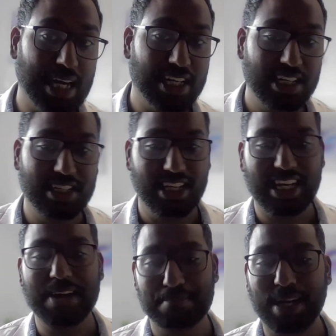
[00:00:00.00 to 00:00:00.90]
back, and then I
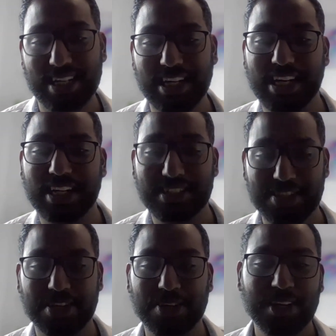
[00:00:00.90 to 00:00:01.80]
came back again.
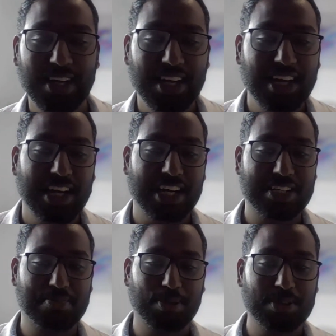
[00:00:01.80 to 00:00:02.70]
So I
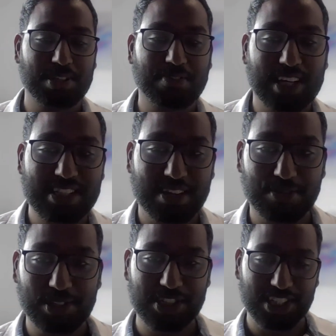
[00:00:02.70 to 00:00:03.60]
suppose I've had
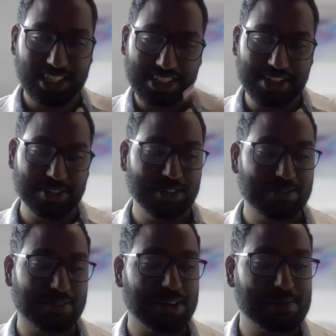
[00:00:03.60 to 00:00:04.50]
several journeys to
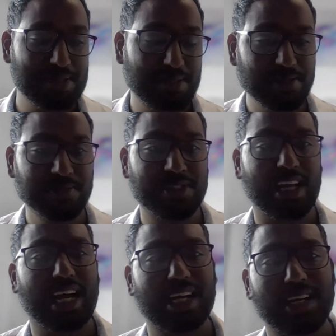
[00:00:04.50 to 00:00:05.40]
and from,
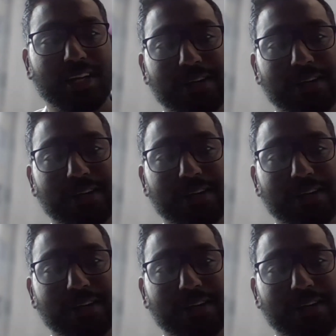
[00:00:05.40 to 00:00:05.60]
and